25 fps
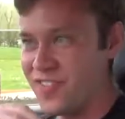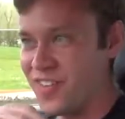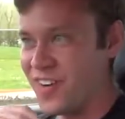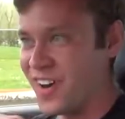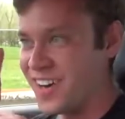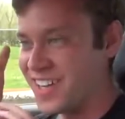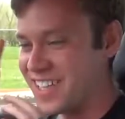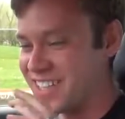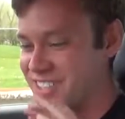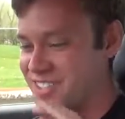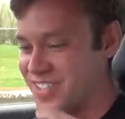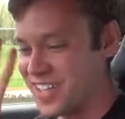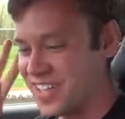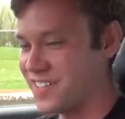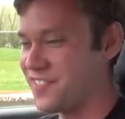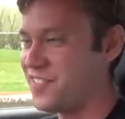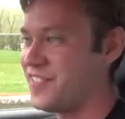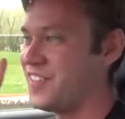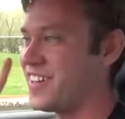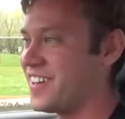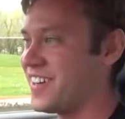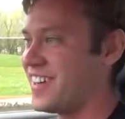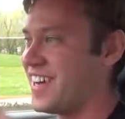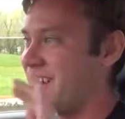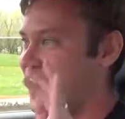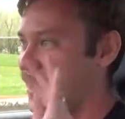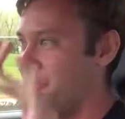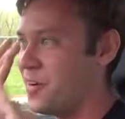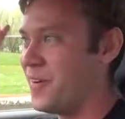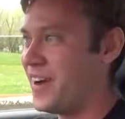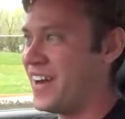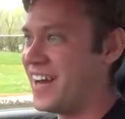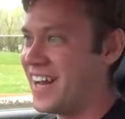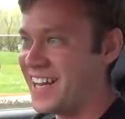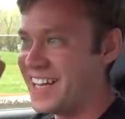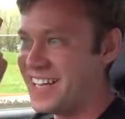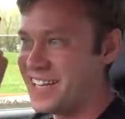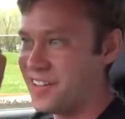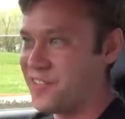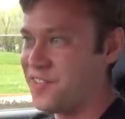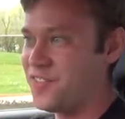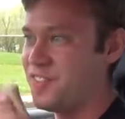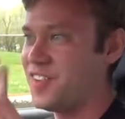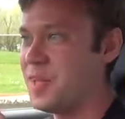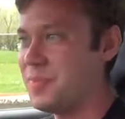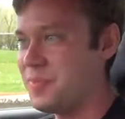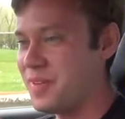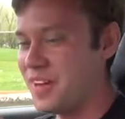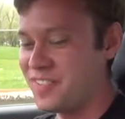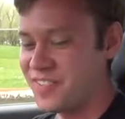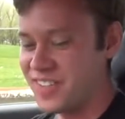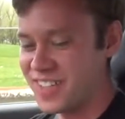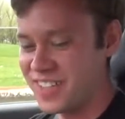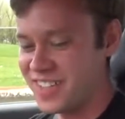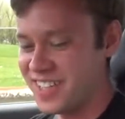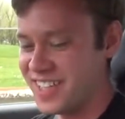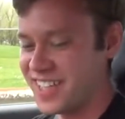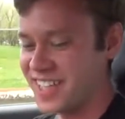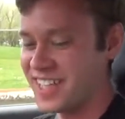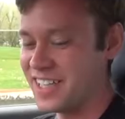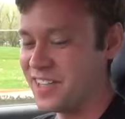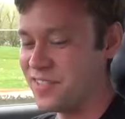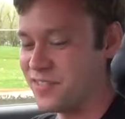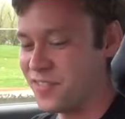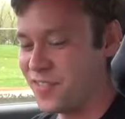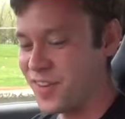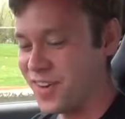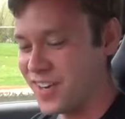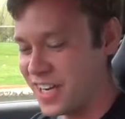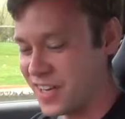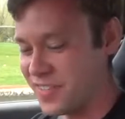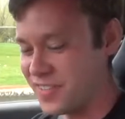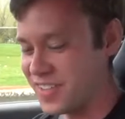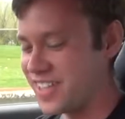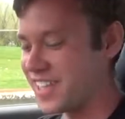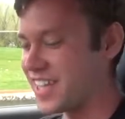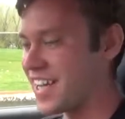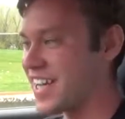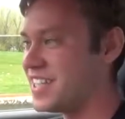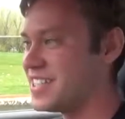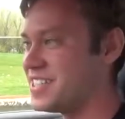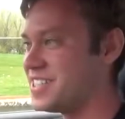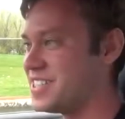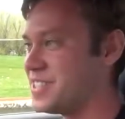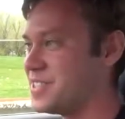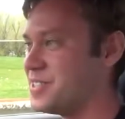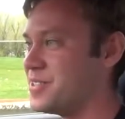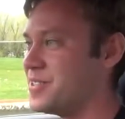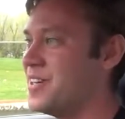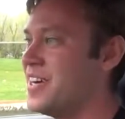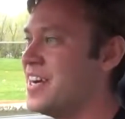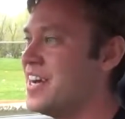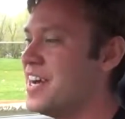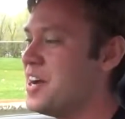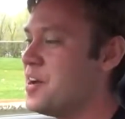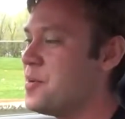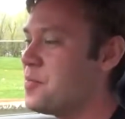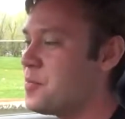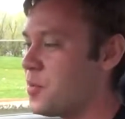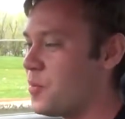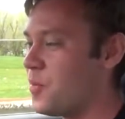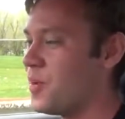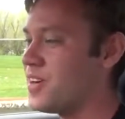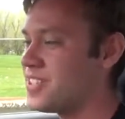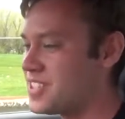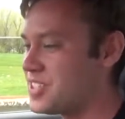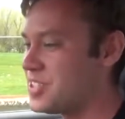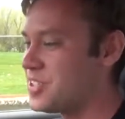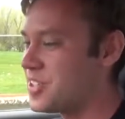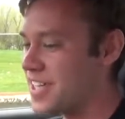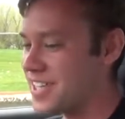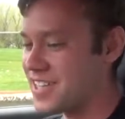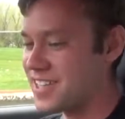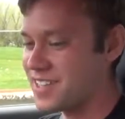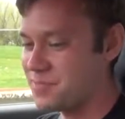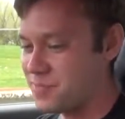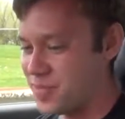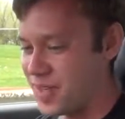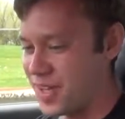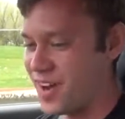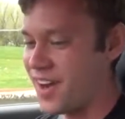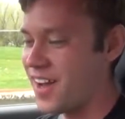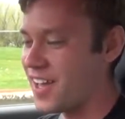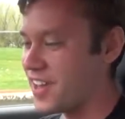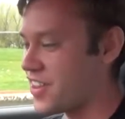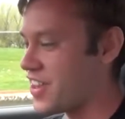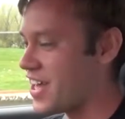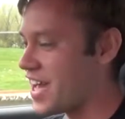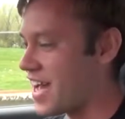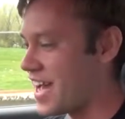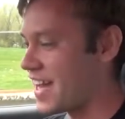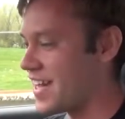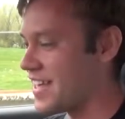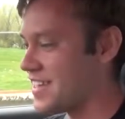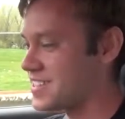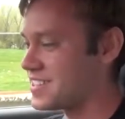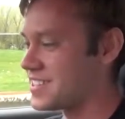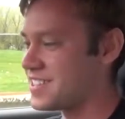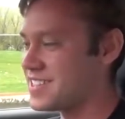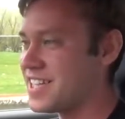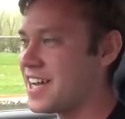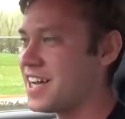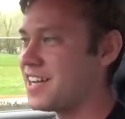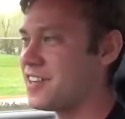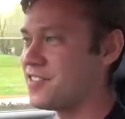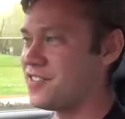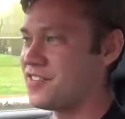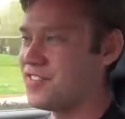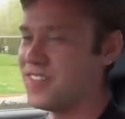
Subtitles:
fart, and it's trying to figure out, oh wait, I need to flip everything and invert everything I do. But once you get beyond that, it's a ton of